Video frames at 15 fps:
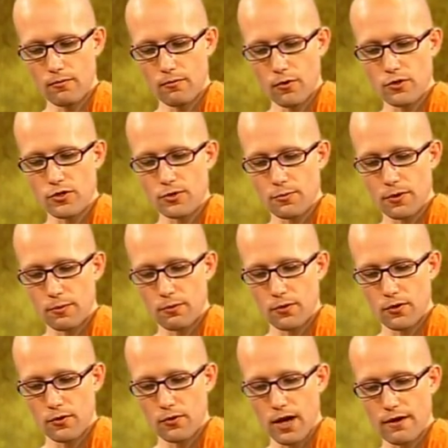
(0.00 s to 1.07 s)
Most
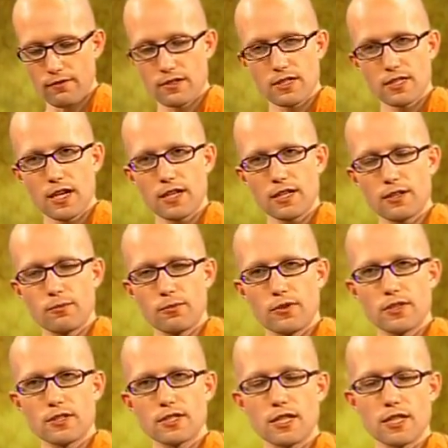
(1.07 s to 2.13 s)
people who haven't studied the
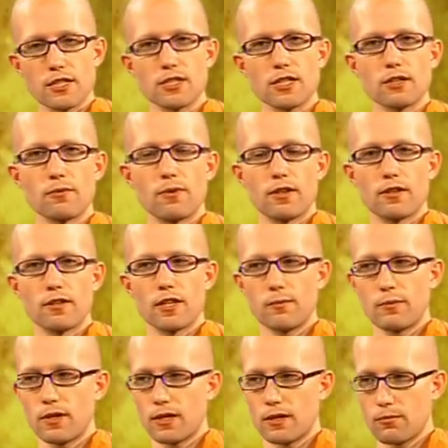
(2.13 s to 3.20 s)
Buddha's teaching, whether they
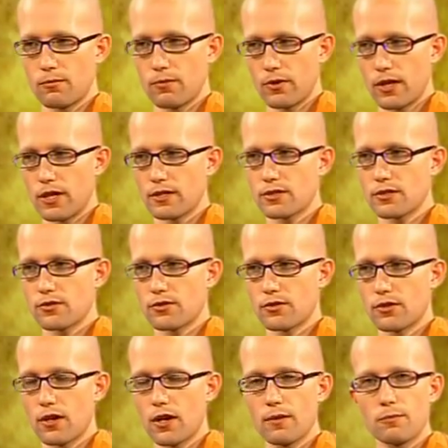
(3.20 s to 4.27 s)
be Buddhists
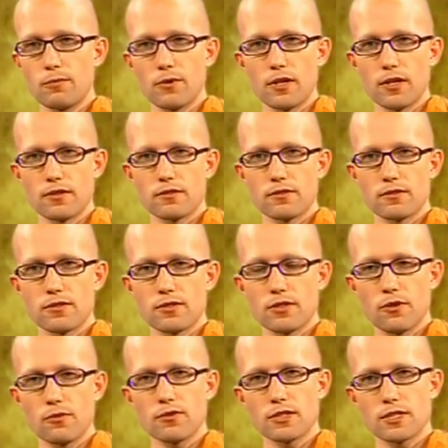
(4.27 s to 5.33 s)
or non-Buddhists,
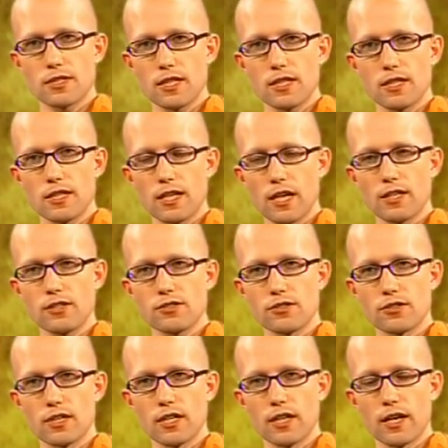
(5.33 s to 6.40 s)
don't see the
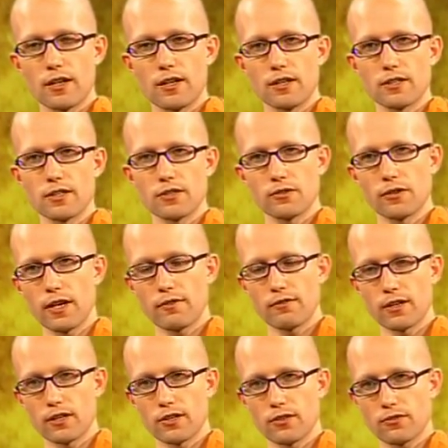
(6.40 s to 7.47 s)
danger inherent in
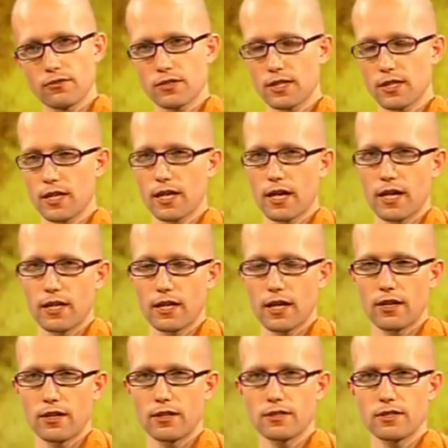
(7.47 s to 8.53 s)
craving, don't see the
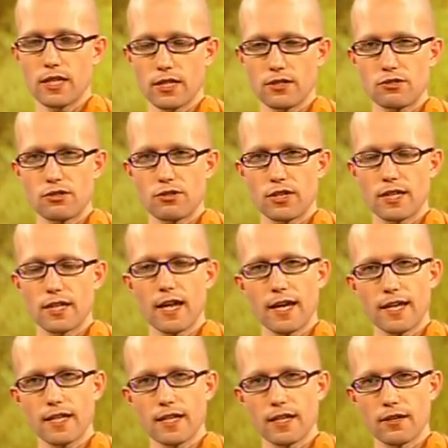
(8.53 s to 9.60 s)
inherent danger in
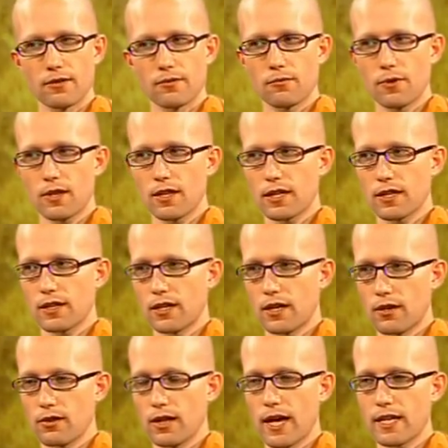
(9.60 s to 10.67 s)
liking. We think that
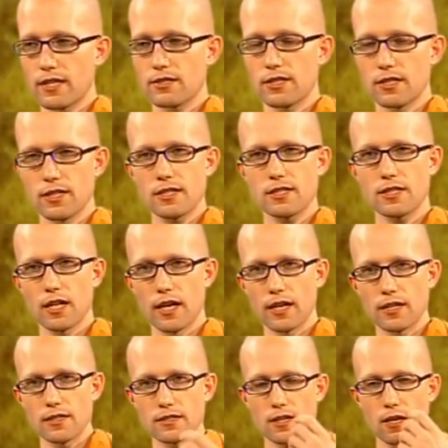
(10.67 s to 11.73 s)
our likes and
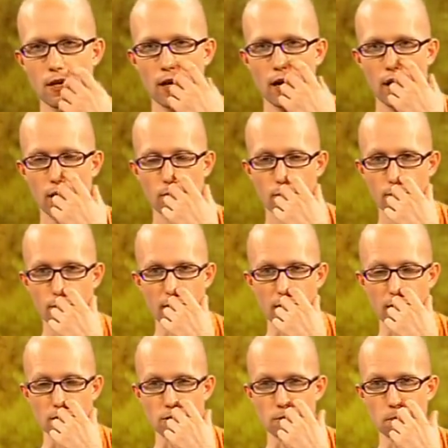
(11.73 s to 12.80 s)
dislikes are what
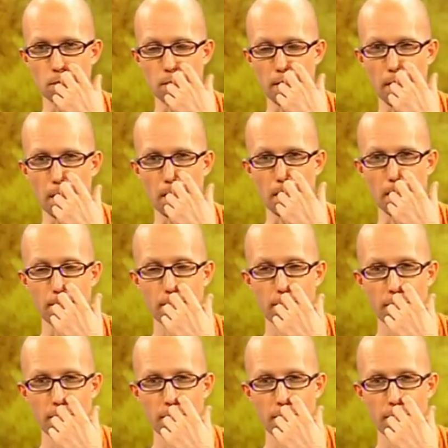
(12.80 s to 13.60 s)
make us who we are.